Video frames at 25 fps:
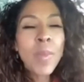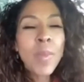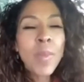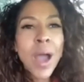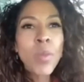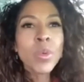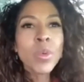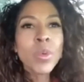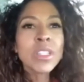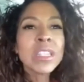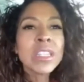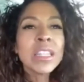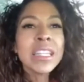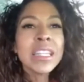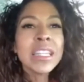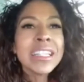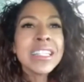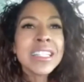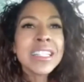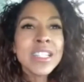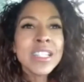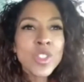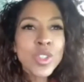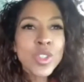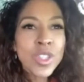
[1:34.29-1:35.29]
I would
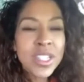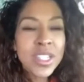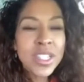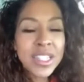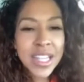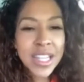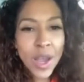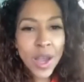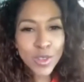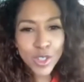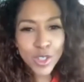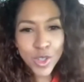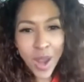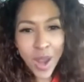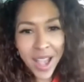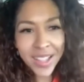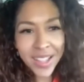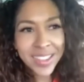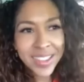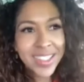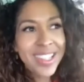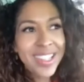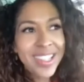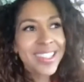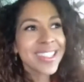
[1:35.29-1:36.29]
listen to the soundtrack,
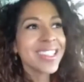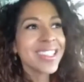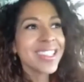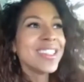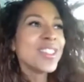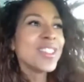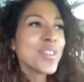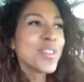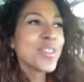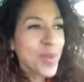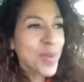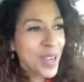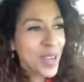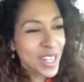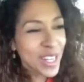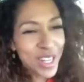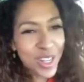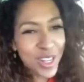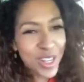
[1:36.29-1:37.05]
listen to when you know